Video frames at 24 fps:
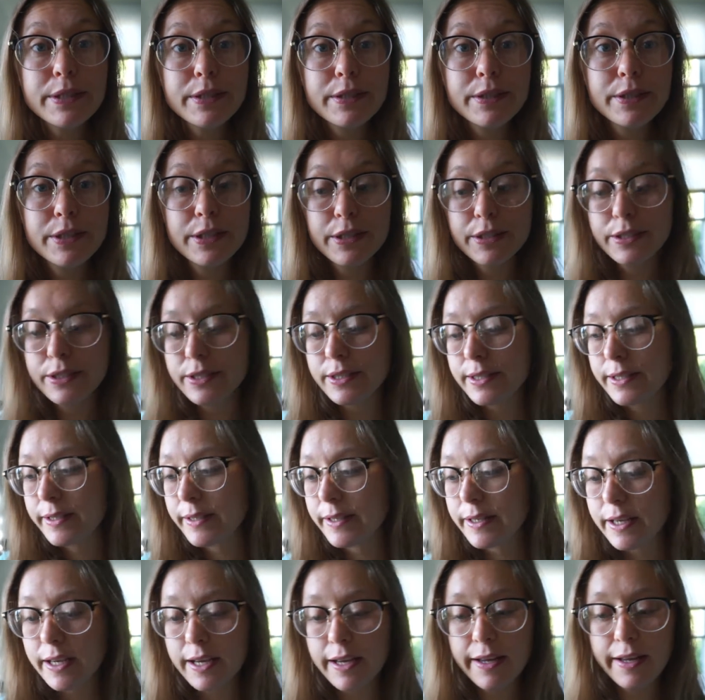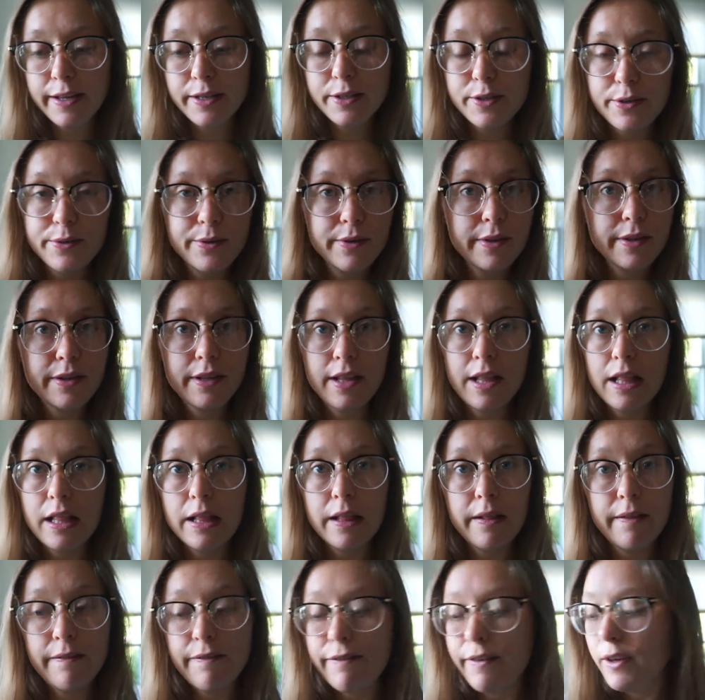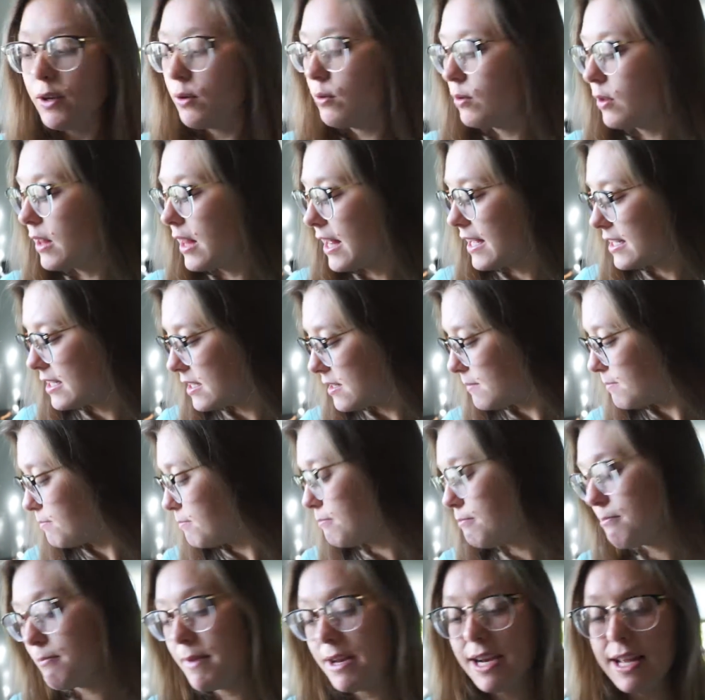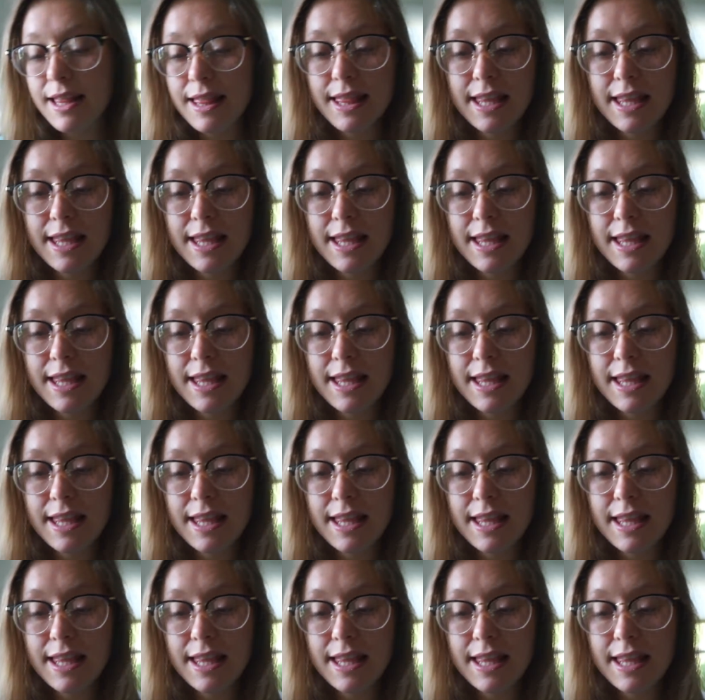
just uh, doing a few last minute